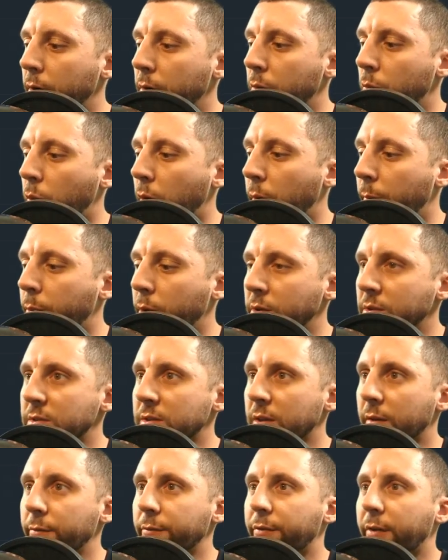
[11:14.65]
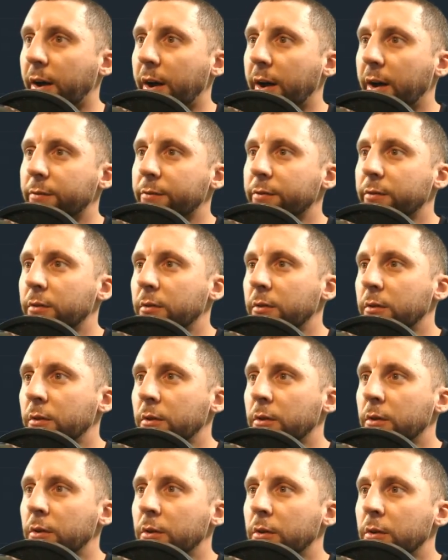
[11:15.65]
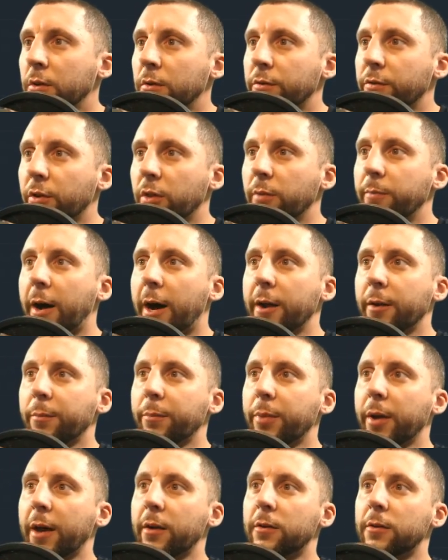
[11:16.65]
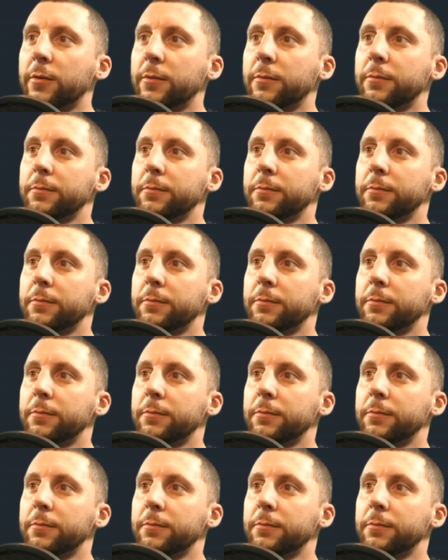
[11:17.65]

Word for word: 1.75 for the bottom panel.